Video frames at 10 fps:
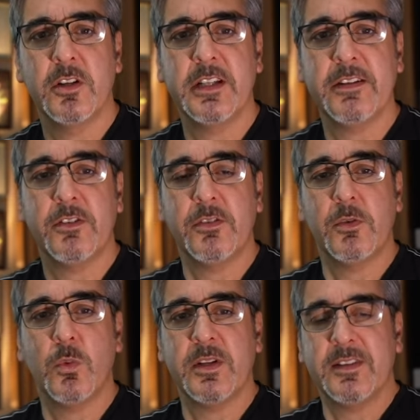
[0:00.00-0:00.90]
That's
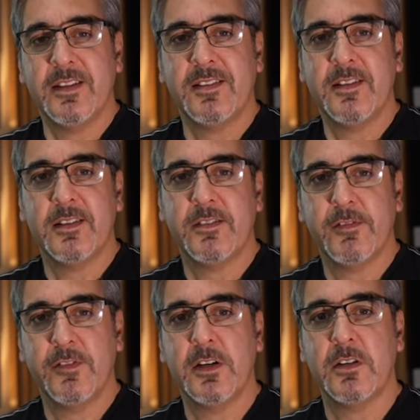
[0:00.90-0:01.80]
what they see as a
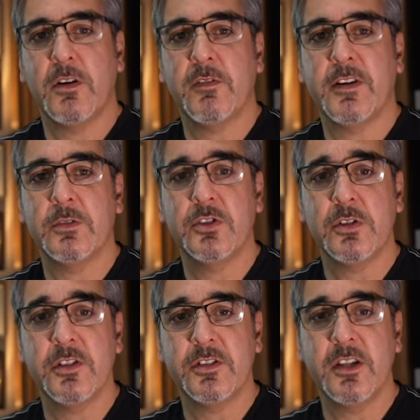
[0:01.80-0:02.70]
figure of
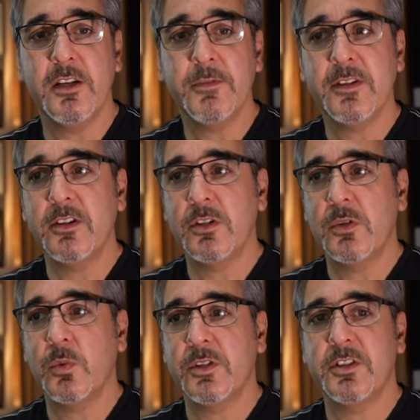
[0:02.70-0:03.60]
authority, even
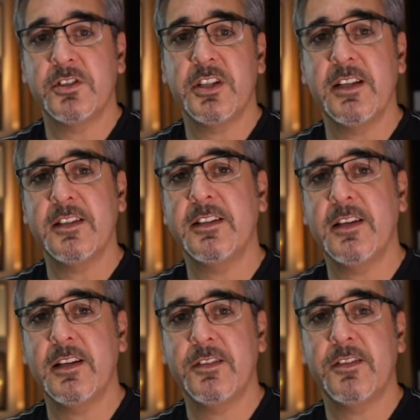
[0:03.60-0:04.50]
though what they're telling
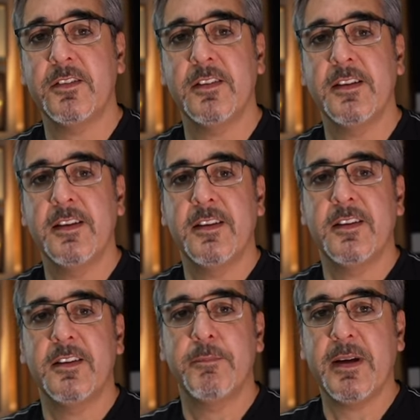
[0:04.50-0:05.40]
is
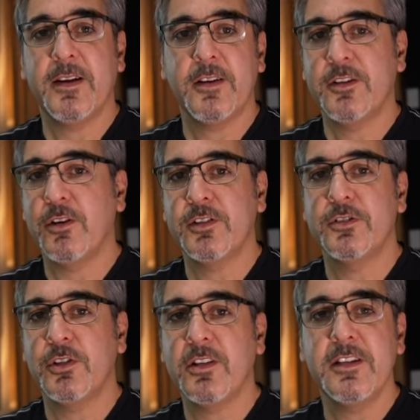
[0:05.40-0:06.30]

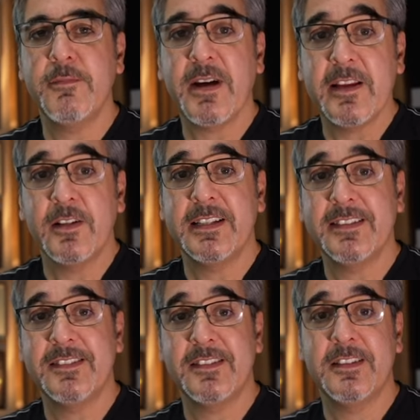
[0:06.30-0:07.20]
totally
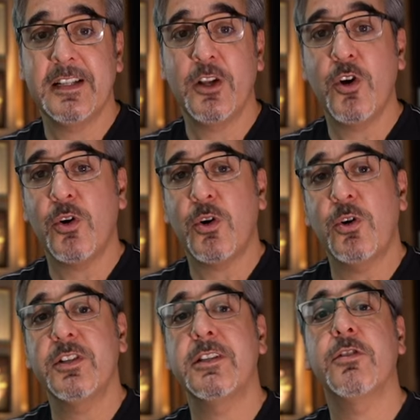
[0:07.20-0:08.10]
violates the law
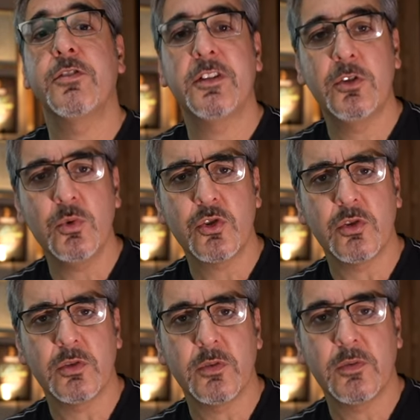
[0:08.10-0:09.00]
or the
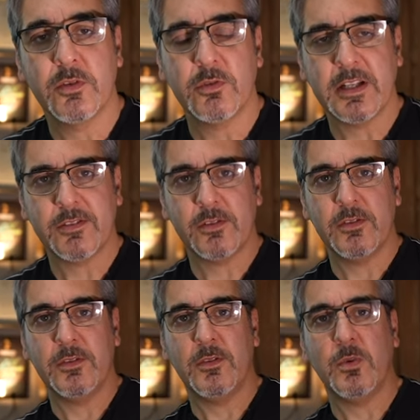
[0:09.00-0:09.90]
Constitution. So that's
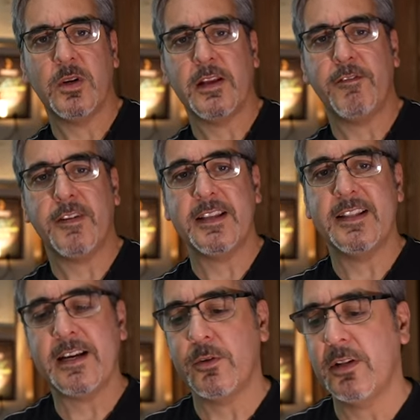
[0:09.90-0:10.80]
what I find
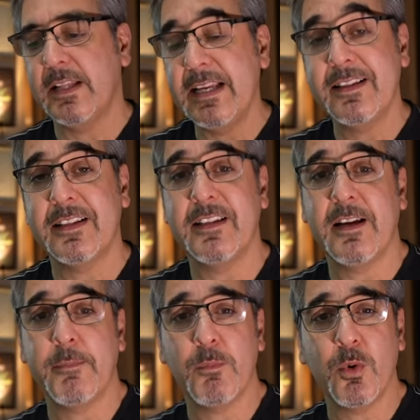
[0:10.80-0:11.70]
out lately,
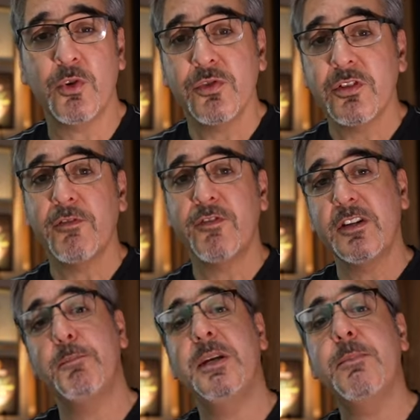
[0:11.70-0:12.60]
that most of
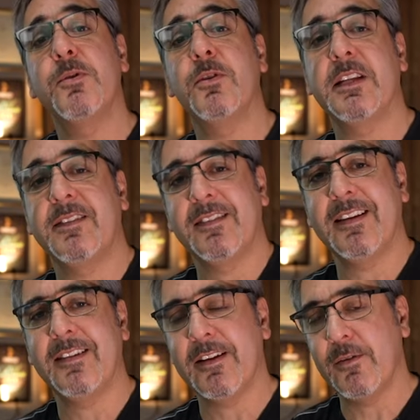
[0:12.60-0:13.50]
the people that
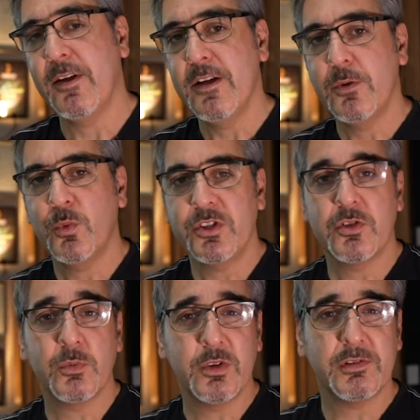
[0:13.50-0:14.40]
said that we
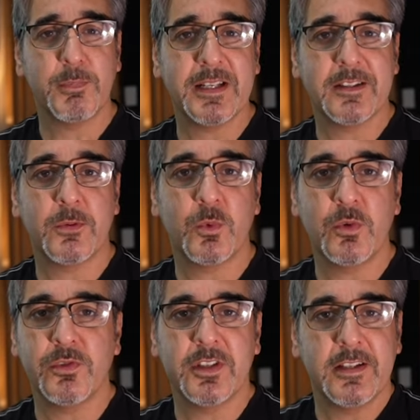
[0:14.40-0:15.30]
should respect the
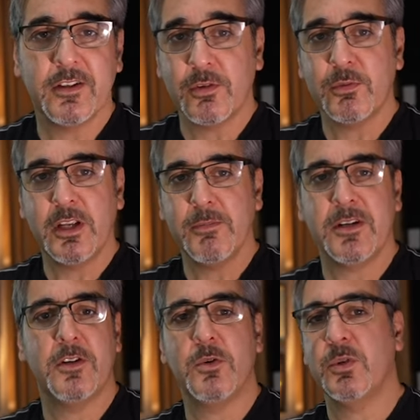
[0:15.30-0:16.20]
rules, they don't
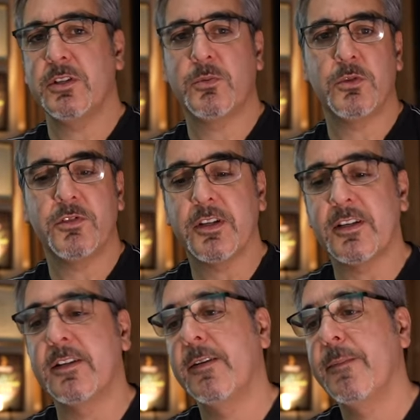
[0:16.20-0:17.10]
even know what the rules are.